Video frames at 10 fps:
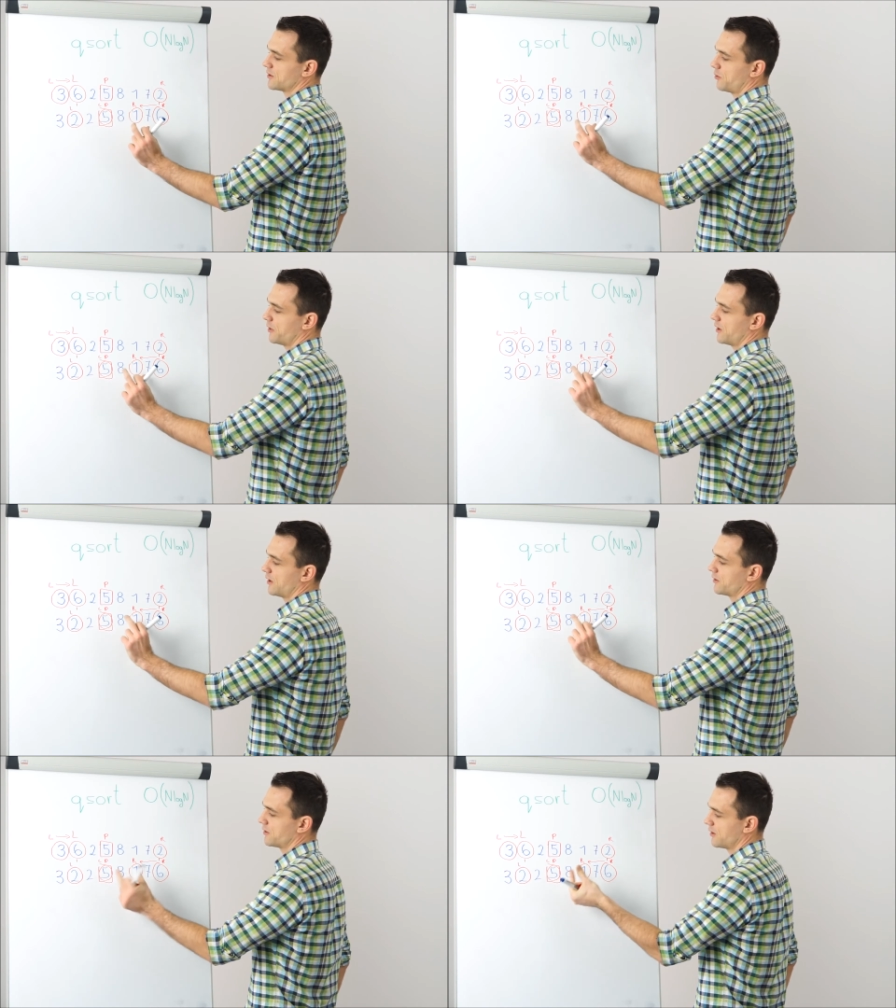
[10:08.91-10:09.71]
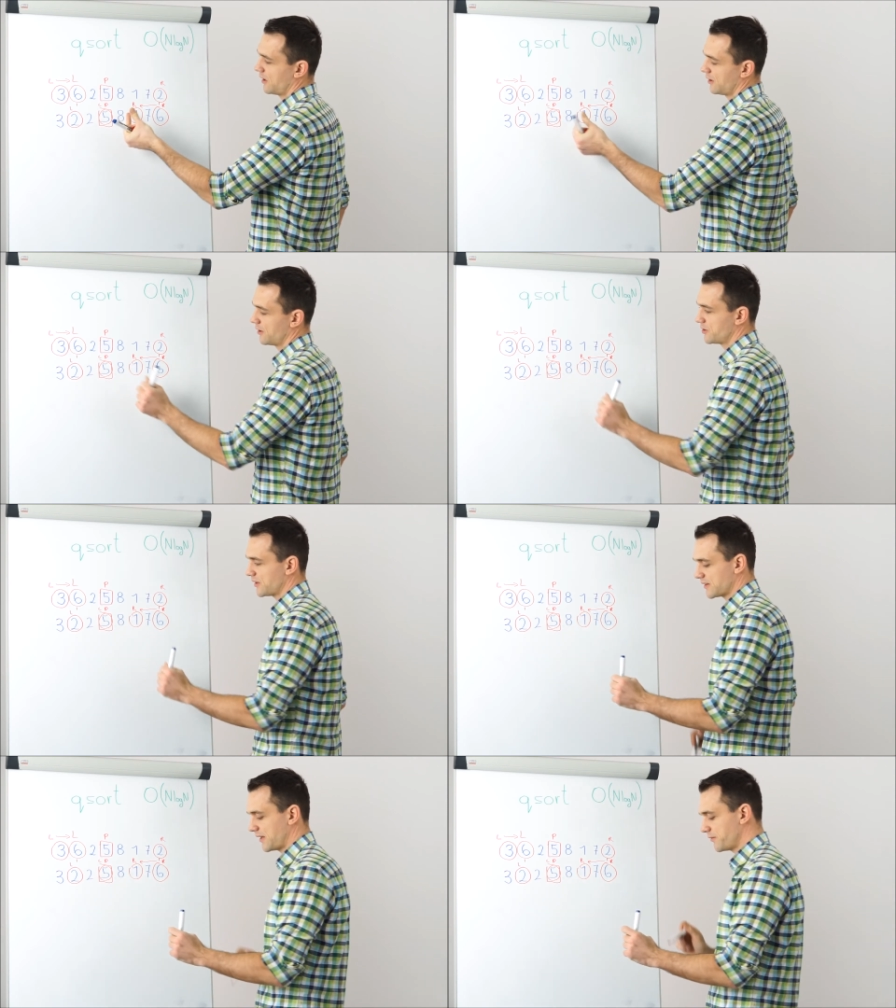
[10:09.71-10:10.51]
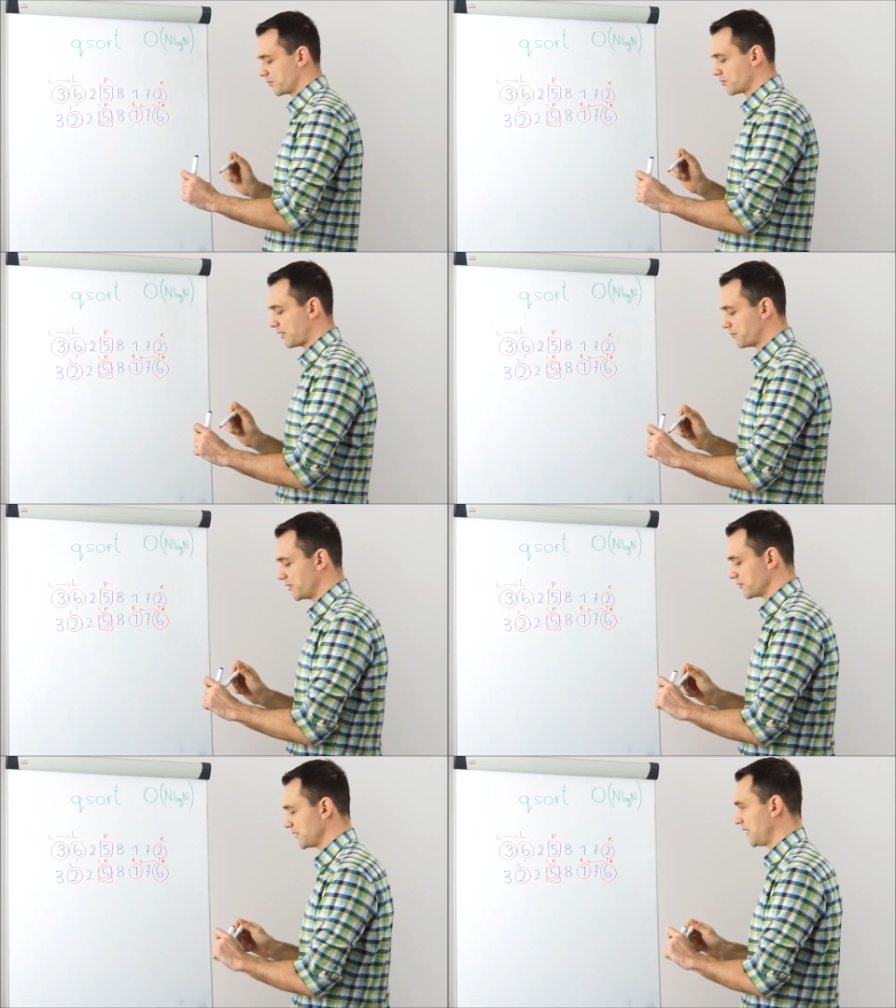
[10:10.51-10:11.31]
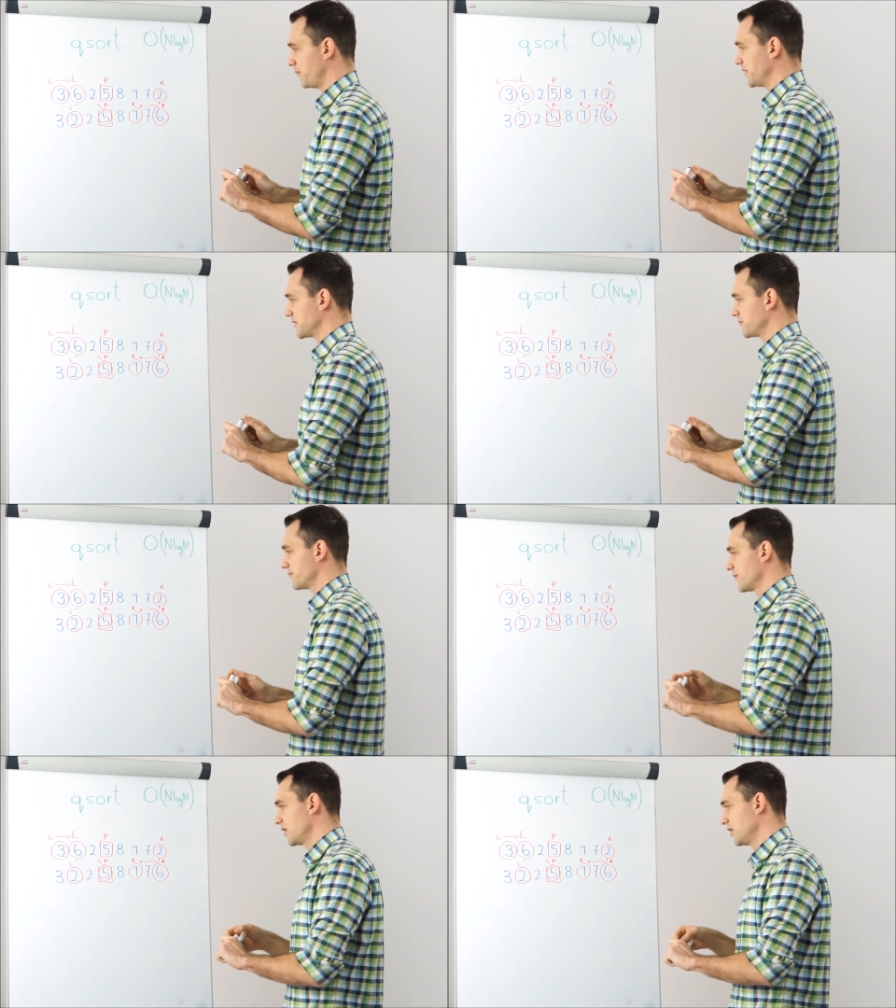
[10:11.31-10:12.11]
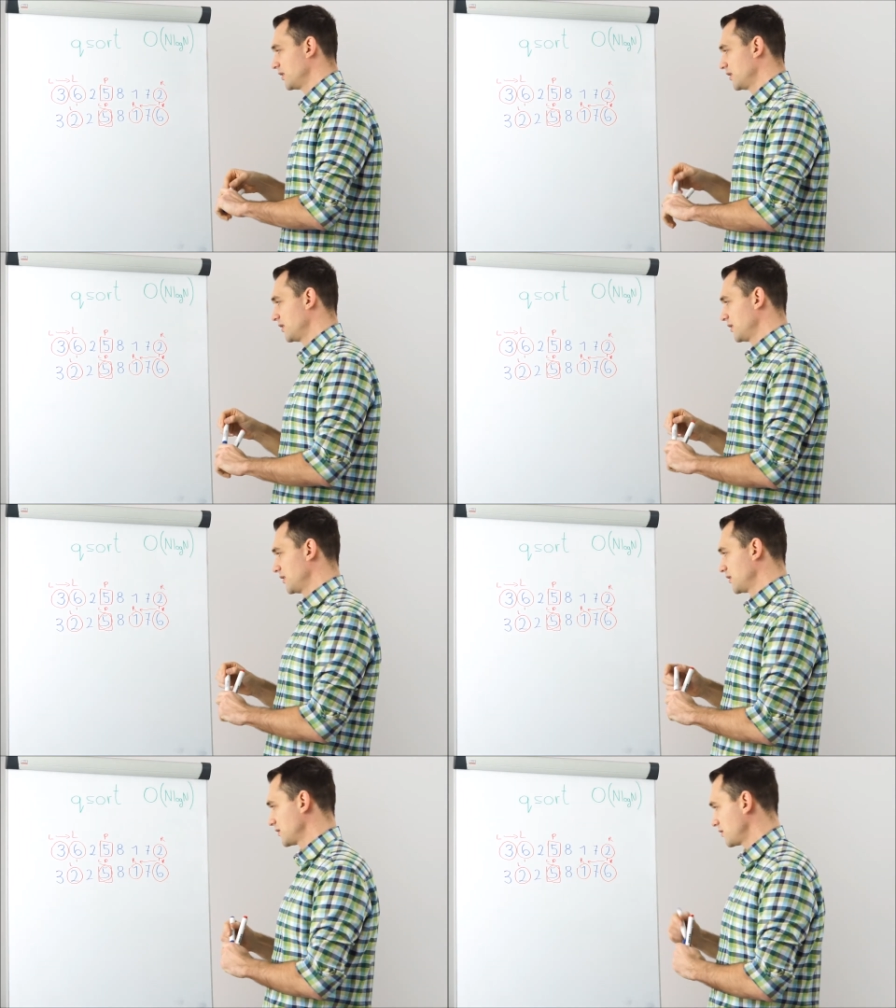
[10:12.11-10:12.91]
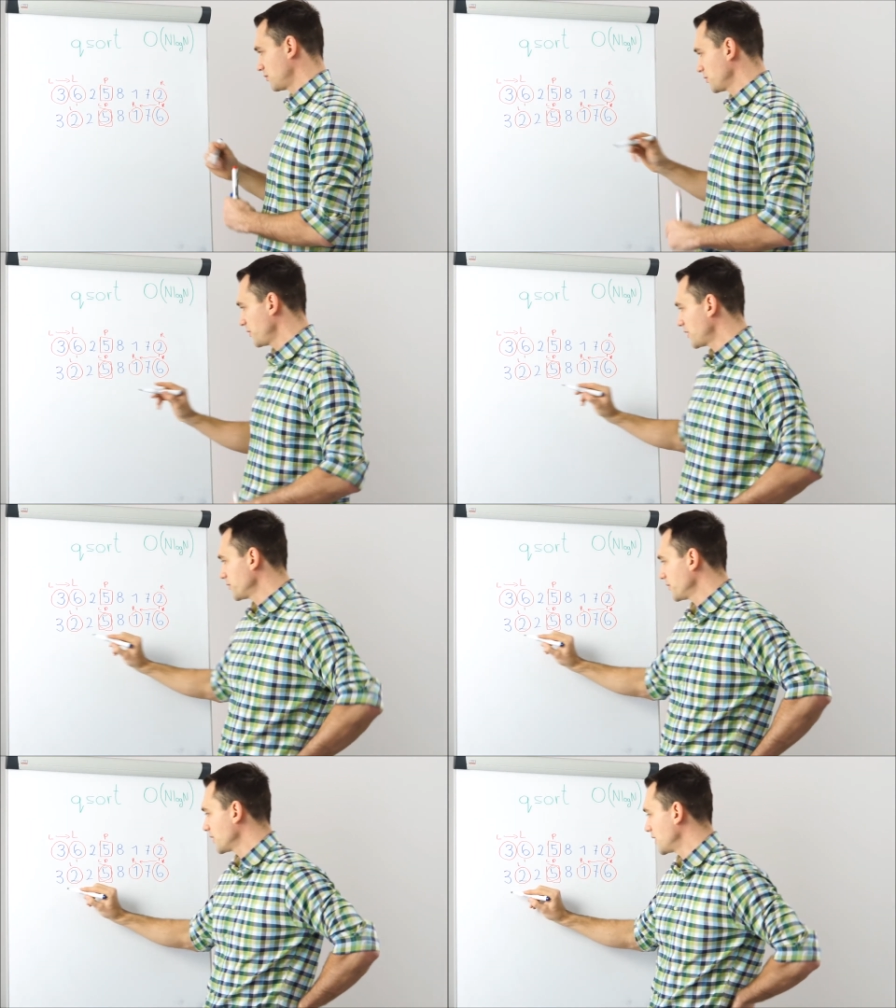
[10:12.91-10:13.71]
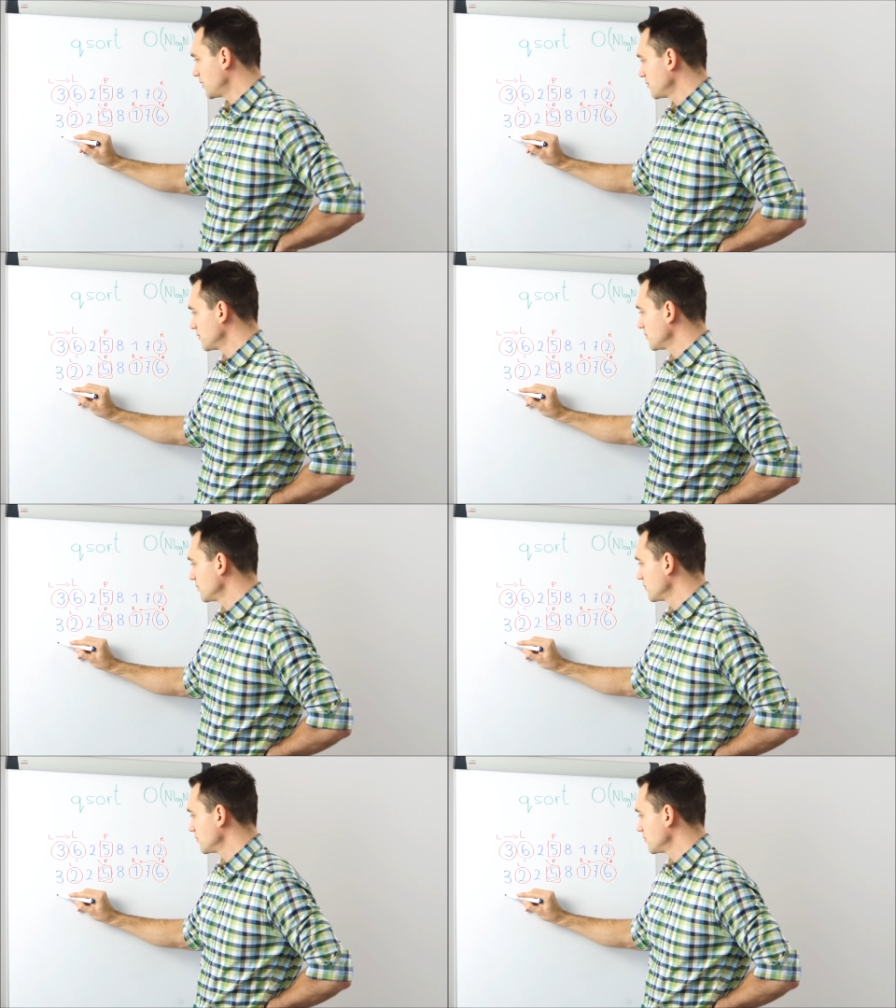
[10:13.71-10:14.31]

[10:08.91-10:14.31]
So we just have to swap those elements. So what we are doing now,